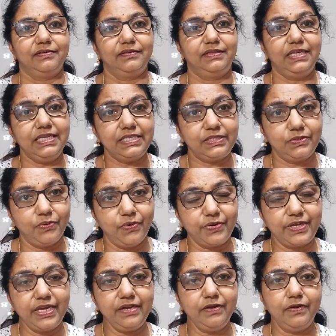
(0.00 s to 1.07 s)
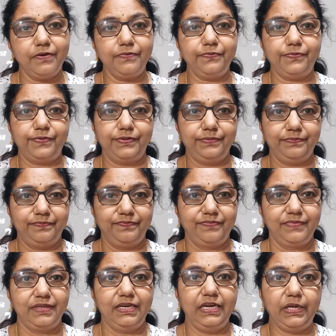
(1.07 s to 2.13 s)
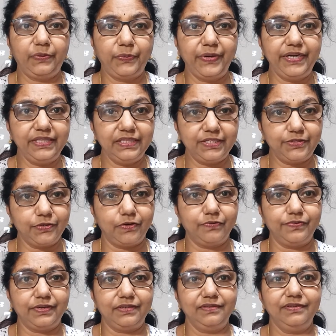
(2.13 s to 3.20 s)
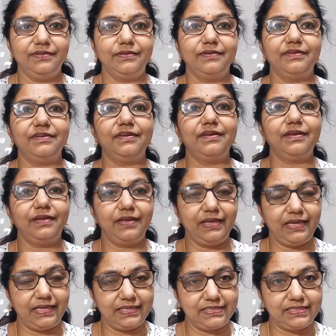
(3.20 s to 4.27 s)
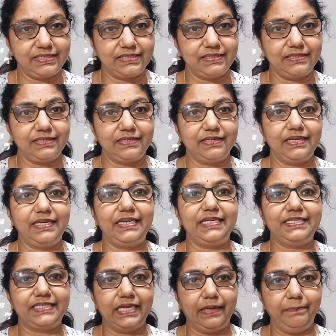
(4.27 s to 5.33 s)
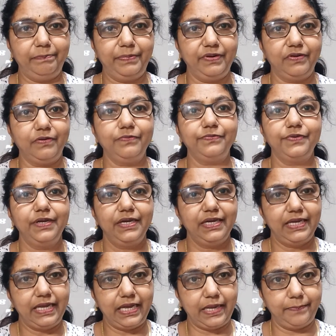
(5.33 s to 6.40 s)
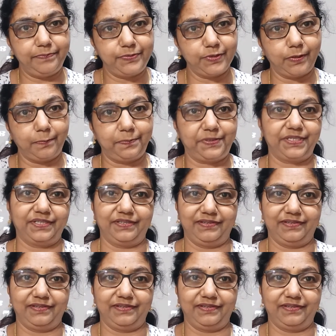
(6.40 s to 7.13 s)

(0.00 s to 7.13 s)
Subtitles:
This soaking of liquid in the towel is an example of absorption.